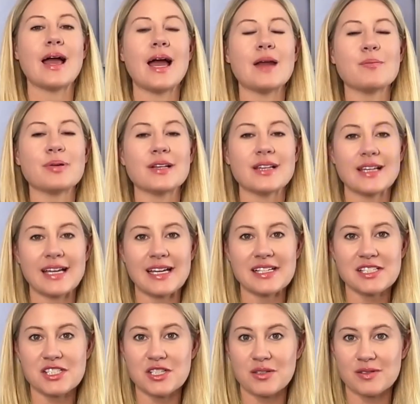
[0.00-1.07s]
And
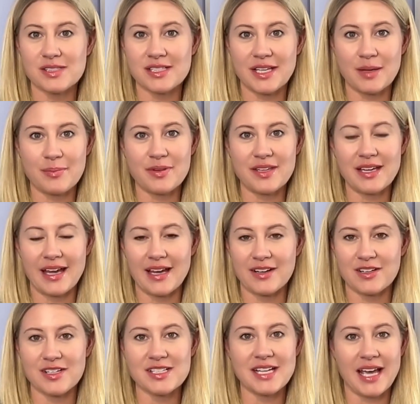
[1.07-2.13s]
please don't skip the
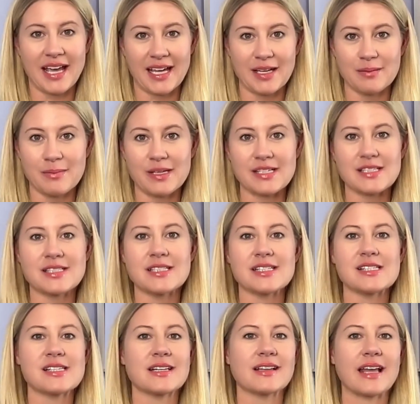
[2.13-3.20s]
entertainment.
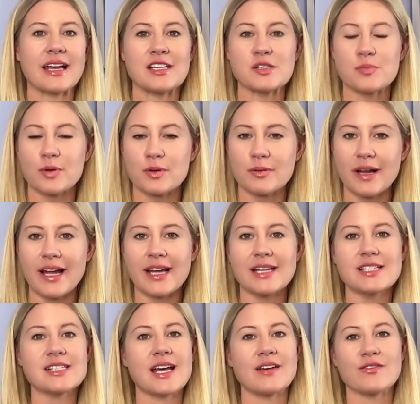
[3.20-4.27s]
Disneyland's
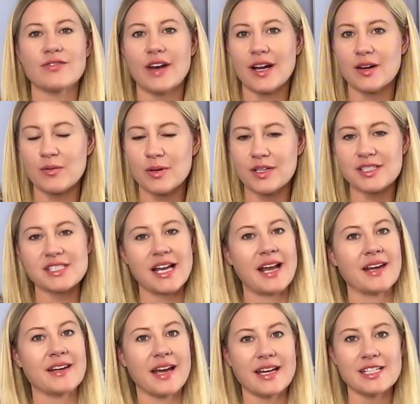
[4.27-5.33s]
parades and fireworks
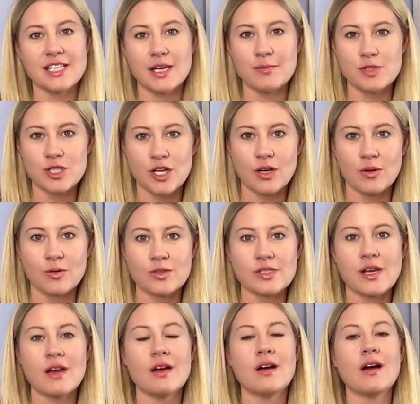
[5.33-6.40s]
and nighttime shows
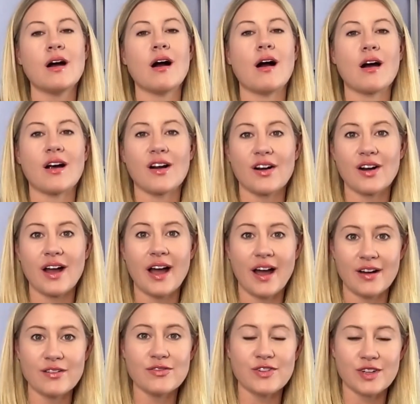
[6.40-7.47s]
are
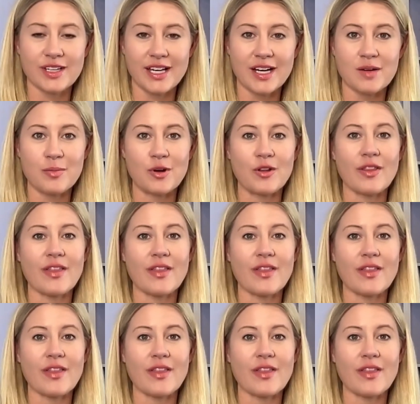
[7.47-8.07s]
unforgettable.